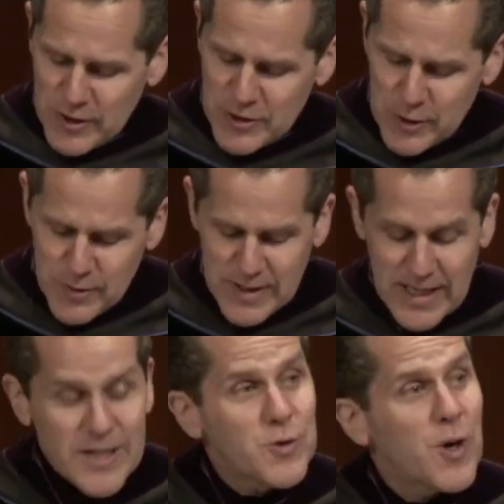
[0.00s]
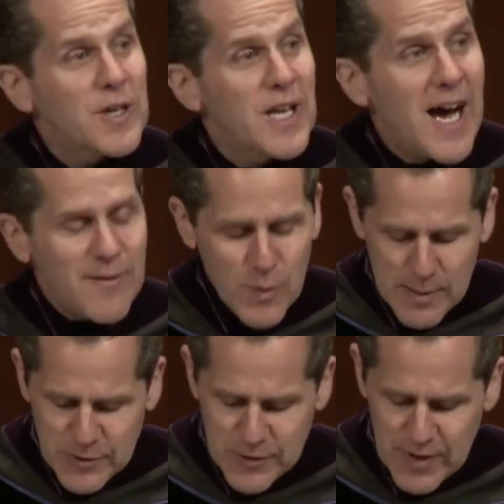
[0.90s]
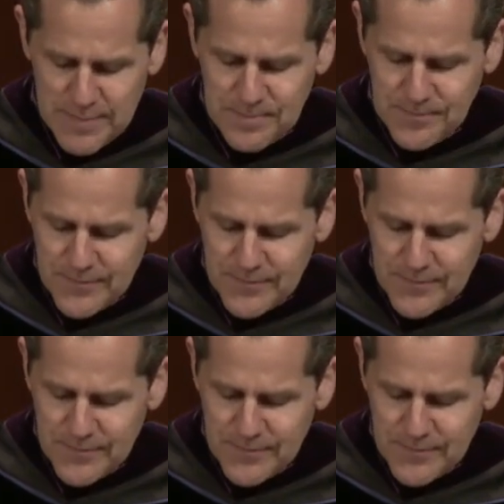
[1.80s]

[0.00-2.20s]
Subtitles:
are tuned in to our live web stream.